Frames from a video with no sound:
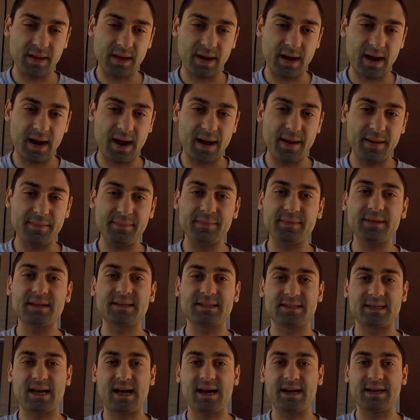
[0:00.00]
I'm
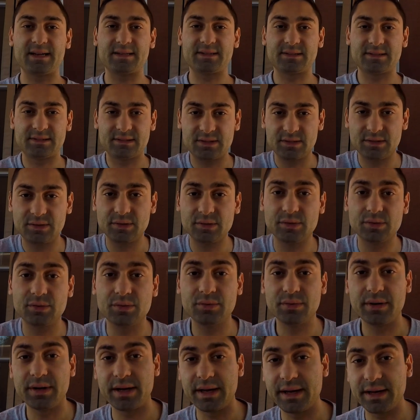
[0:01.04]
decided to
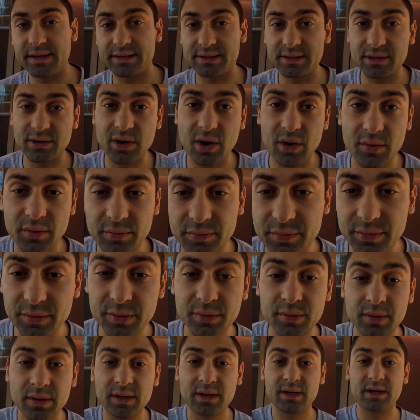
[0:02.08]
do a cigar
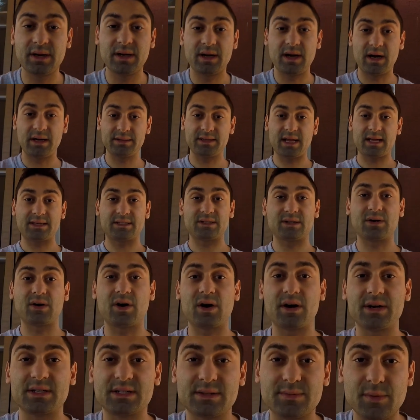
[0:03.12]
review on that
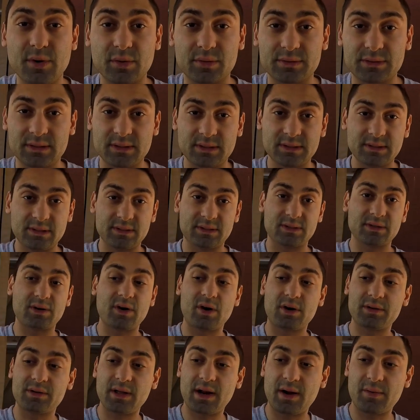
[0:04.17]
cigar I smoked. The
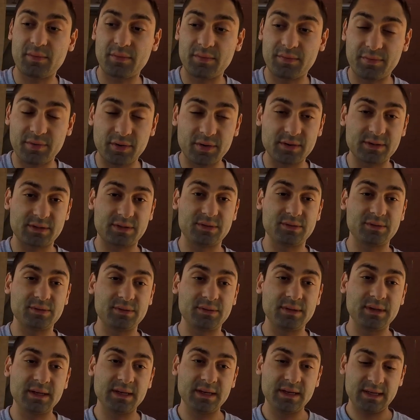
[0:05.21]
cigar that I'm referring to
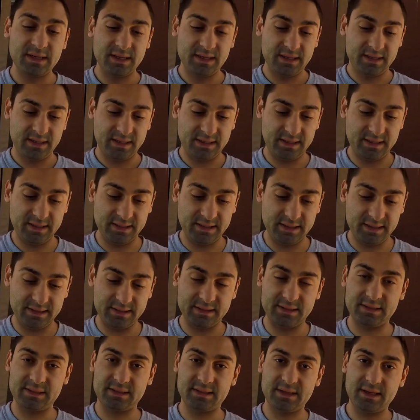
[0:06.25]

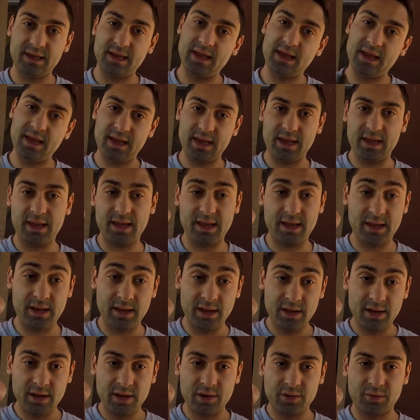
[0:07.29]
is a
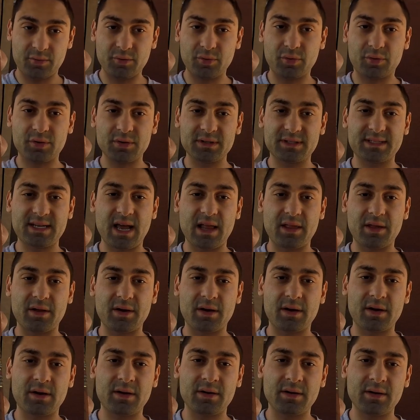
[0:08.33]
Gurkha
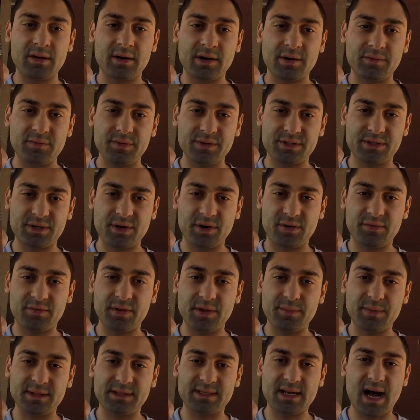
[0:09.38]
Cellar Reserve
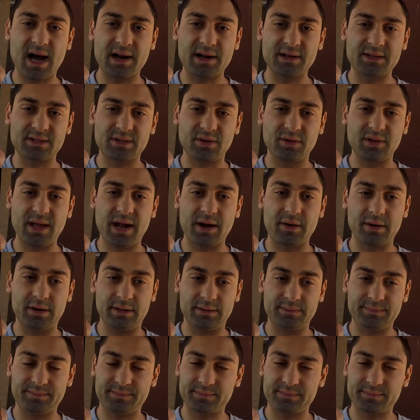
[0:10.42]
Limitada Solara.